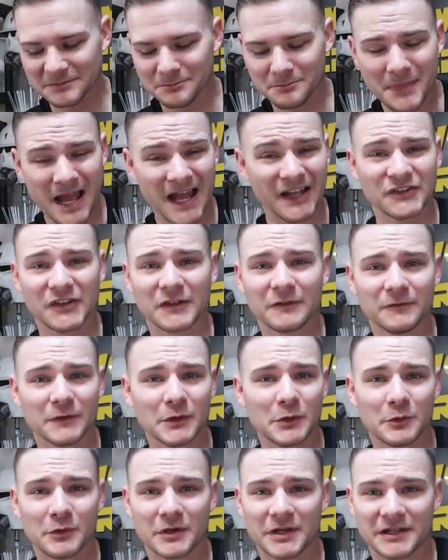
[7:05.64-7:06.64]
Masking
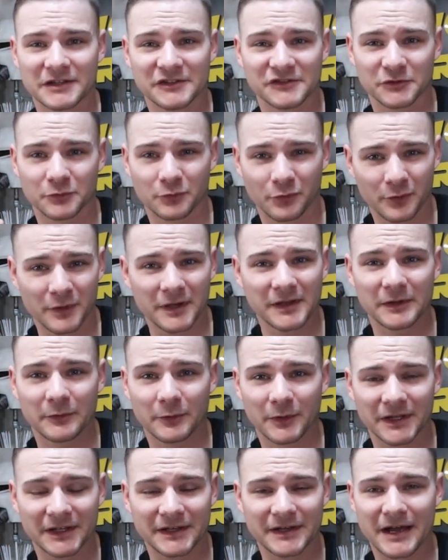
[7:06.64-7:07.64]
fluid is really,
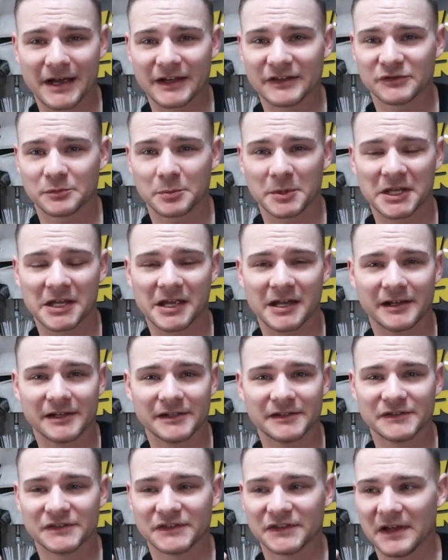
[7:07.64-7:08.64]
really nice
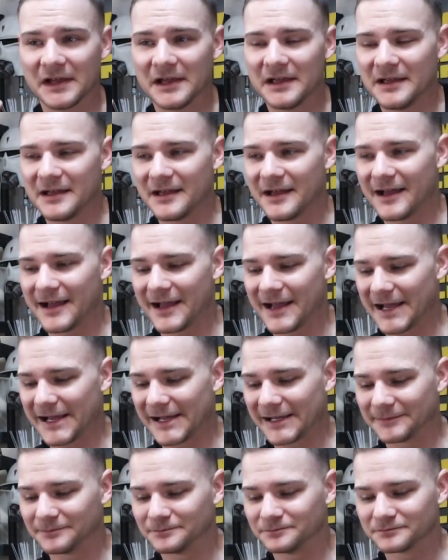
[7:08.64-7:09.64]
because
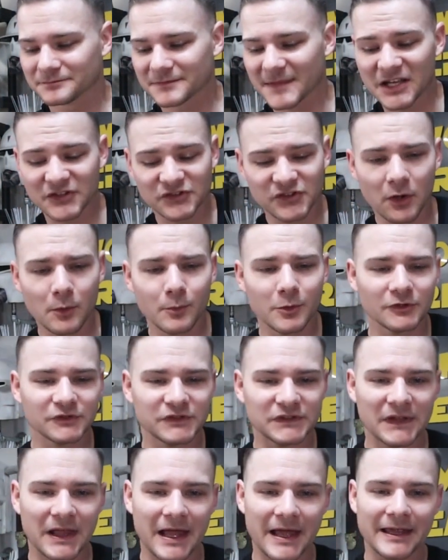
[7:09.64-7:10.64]
it's
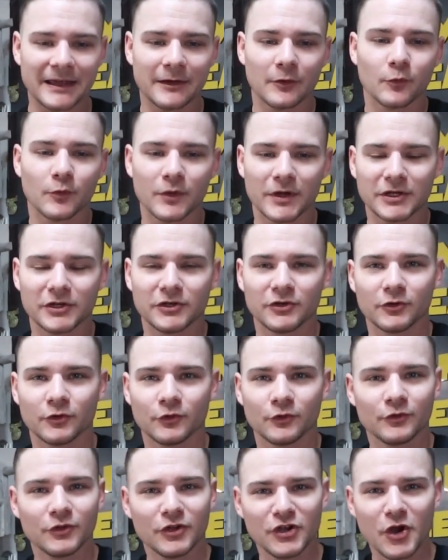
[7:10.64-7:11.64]
almost like when
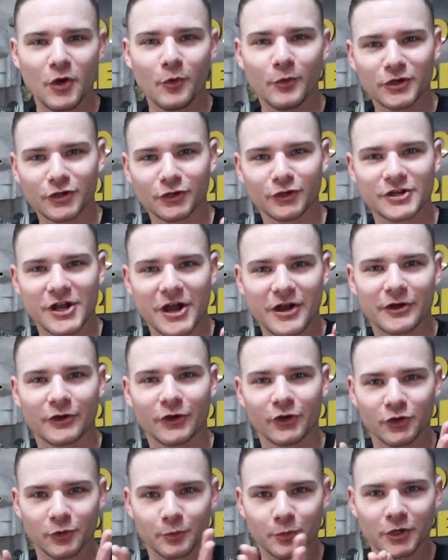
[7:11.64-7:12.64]
when you're
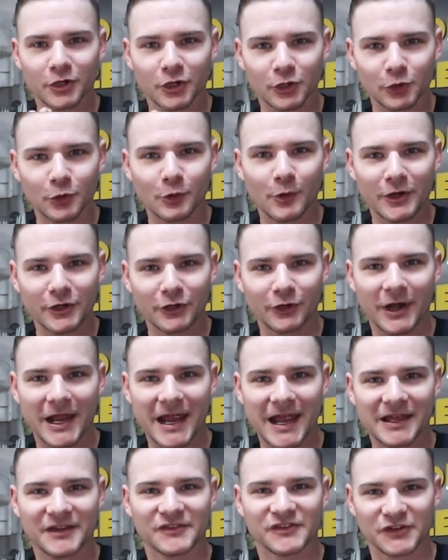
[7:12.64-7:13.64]
younger and you put glue on your
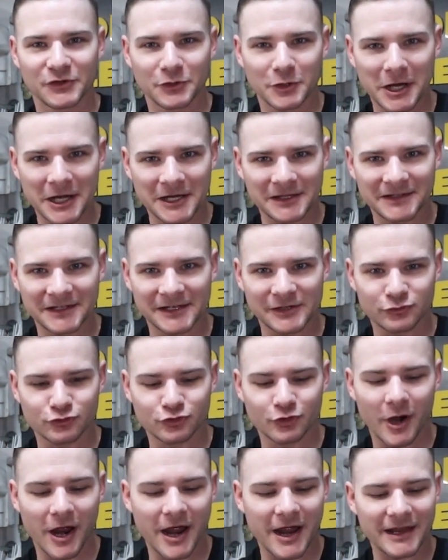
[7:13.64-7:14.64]
hands and you kind of let it
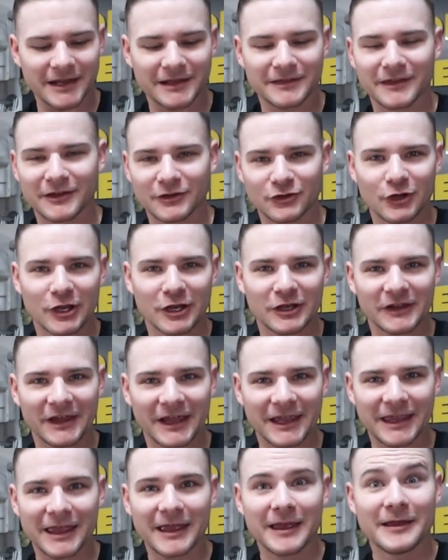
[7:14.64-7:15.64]
dry and then you can
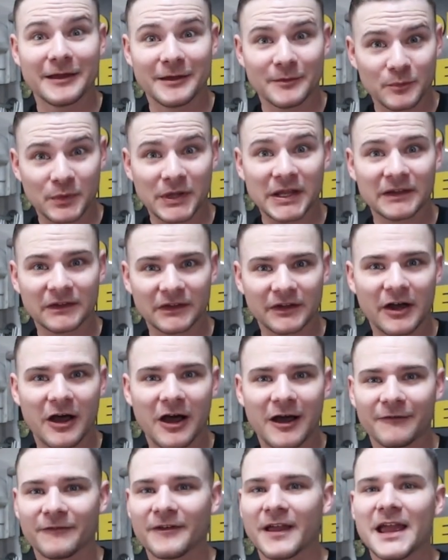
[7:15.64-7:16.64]
like peel it
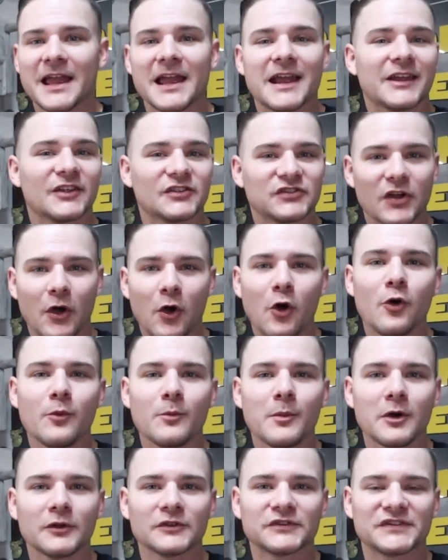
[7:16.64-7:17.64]
off. It's
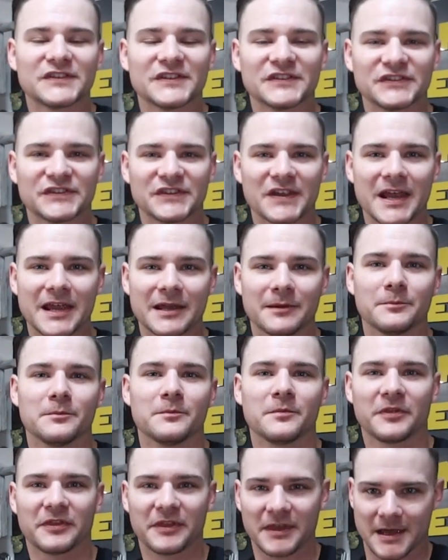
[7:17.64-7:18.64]
almost the
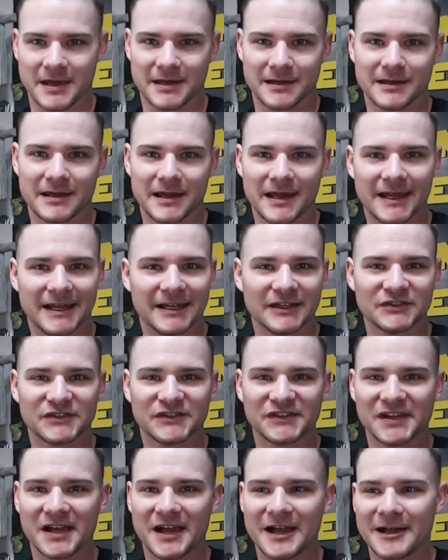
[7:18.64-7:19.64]
same thing.
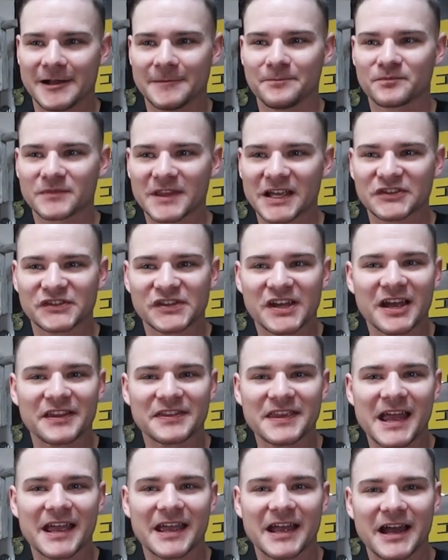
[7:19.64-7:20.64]
It's got
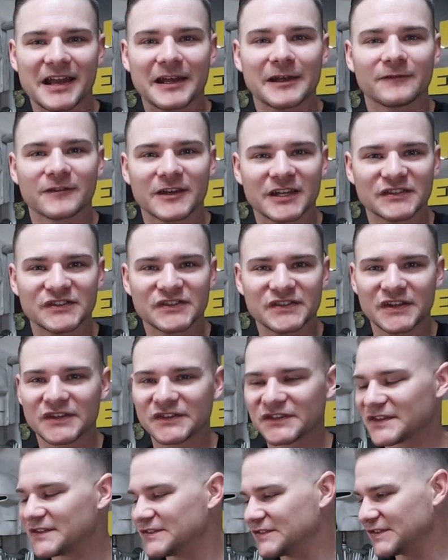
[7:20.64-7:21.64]
that kind of
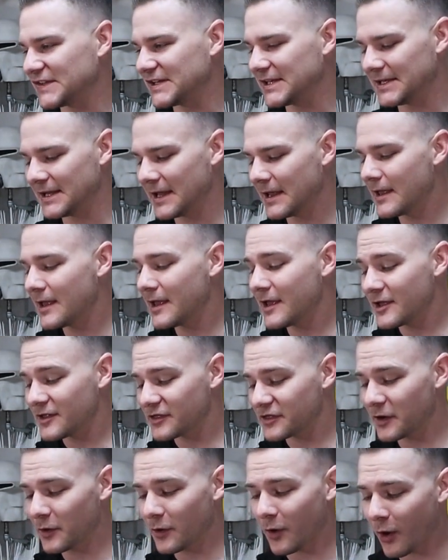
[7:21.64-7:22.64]
consistency.
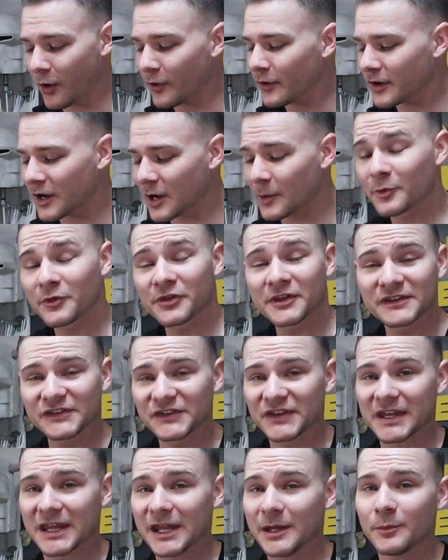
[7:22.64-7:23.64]
There are a couple
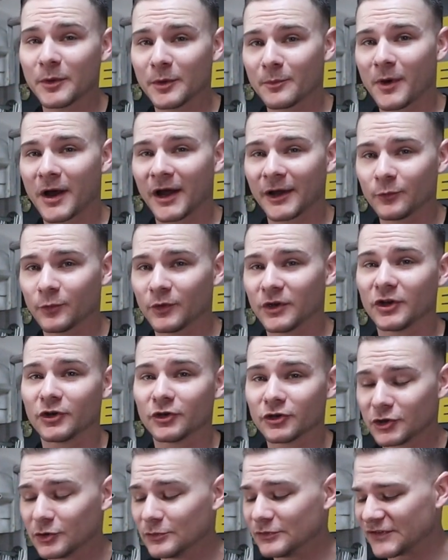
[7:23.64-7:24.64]
things to keep in mind when
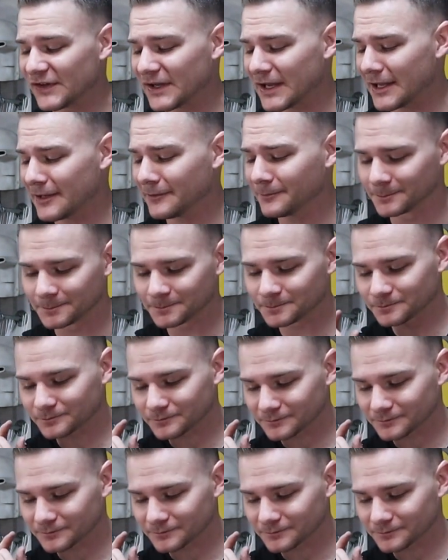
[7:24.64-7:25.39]
you're using it.